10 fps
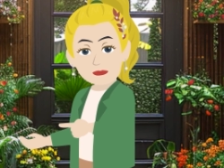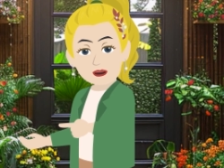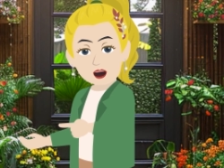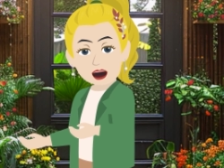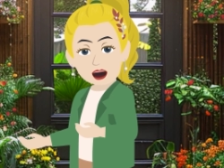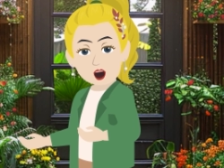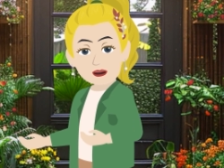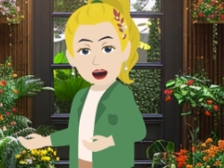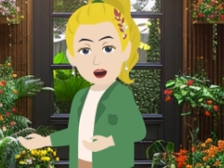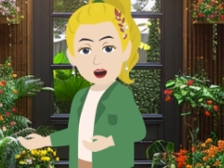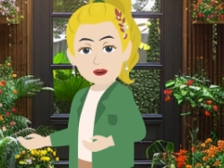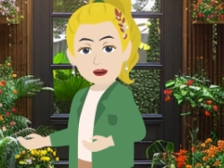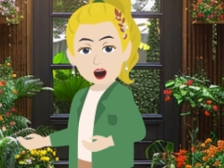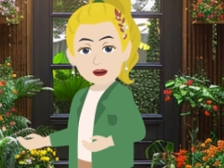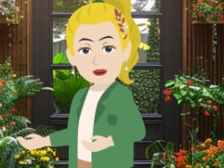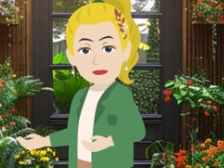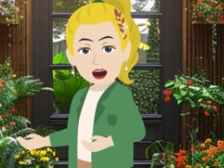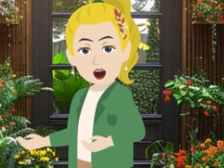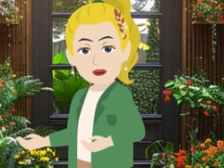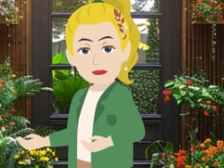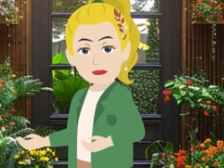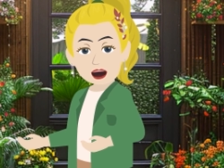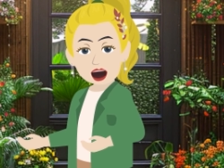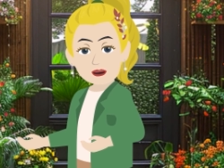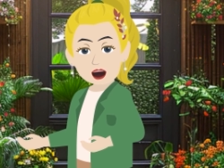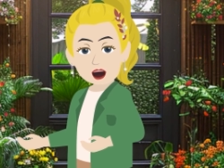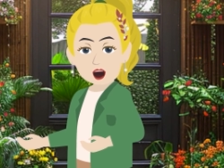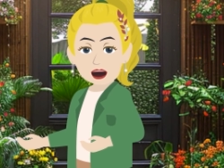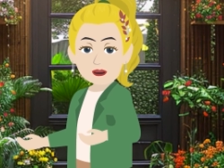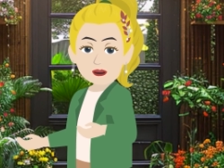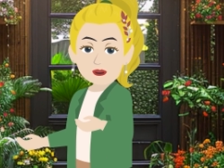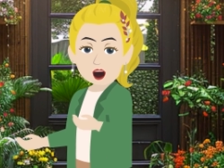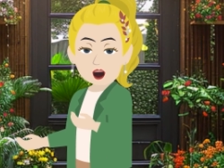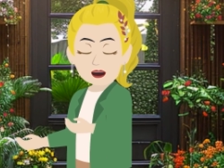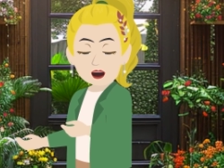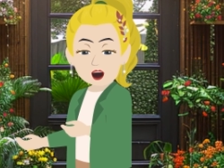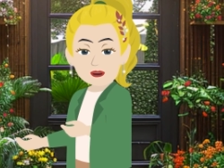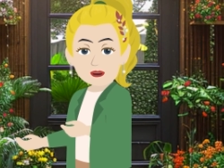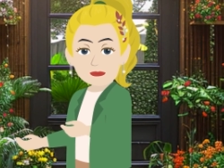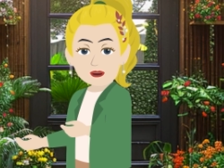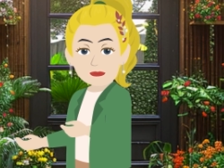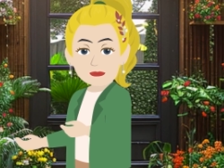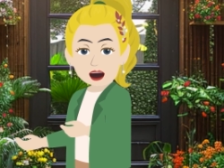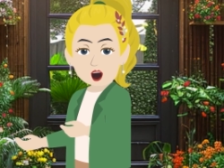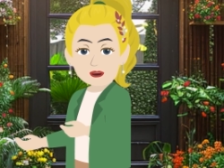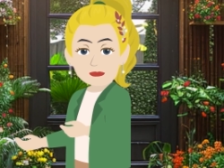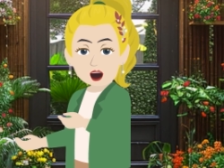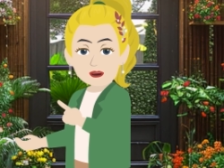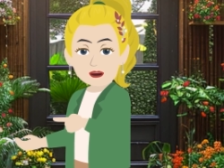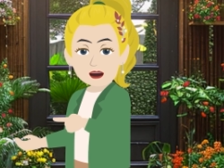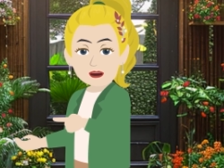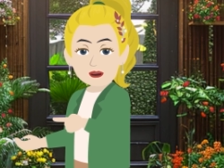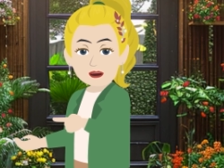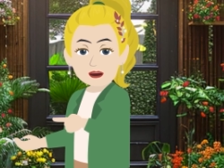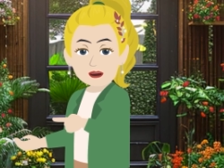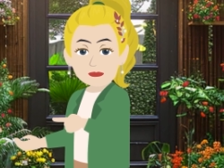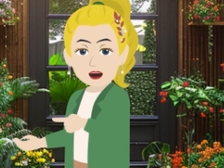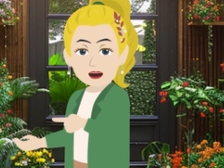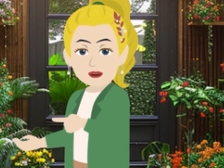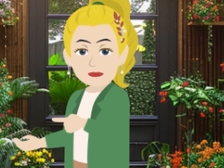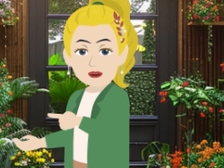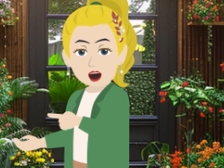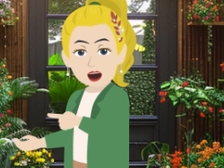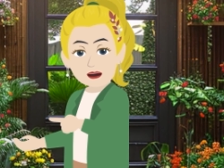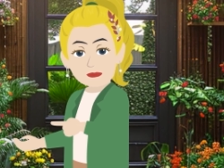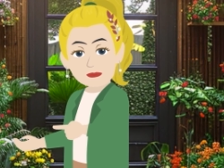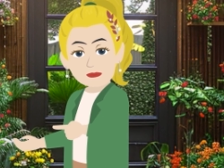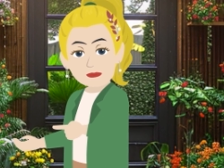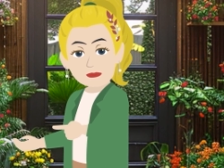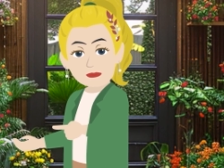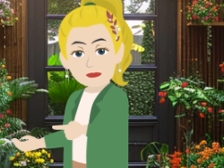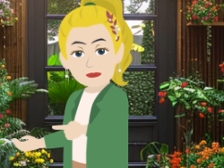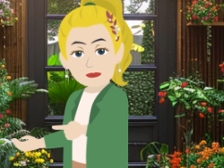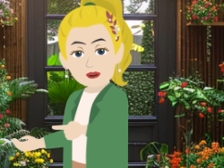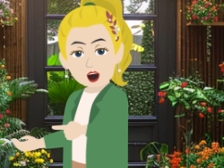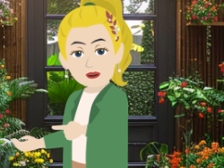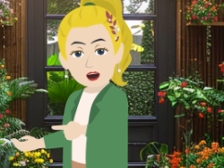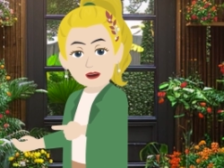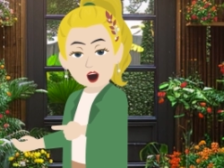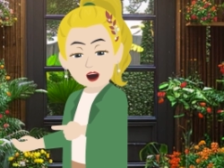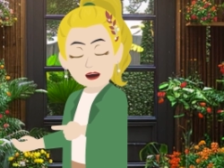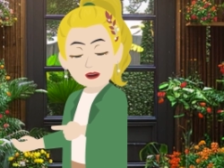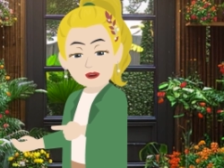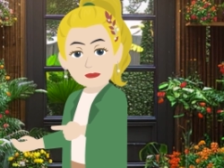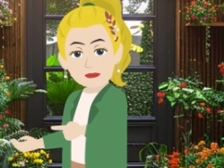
But when you come to the place that it is not necessary that outside conditions be subdued or contained,